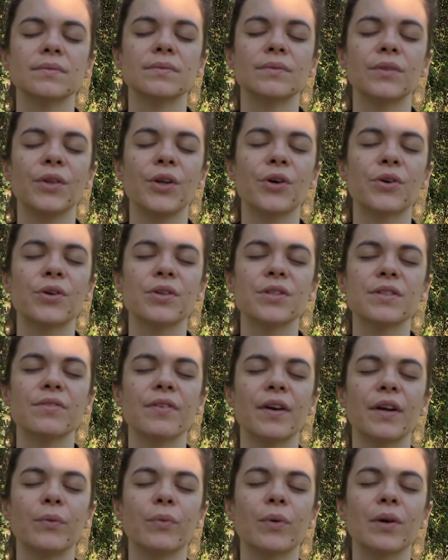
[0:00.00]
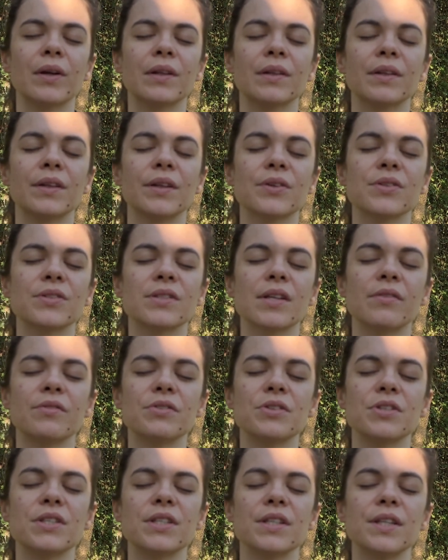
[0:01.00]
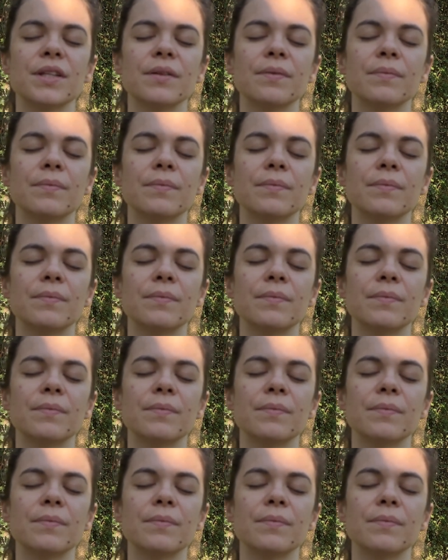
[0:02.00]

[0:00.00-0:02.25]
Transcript: your divine will, your sovereignty.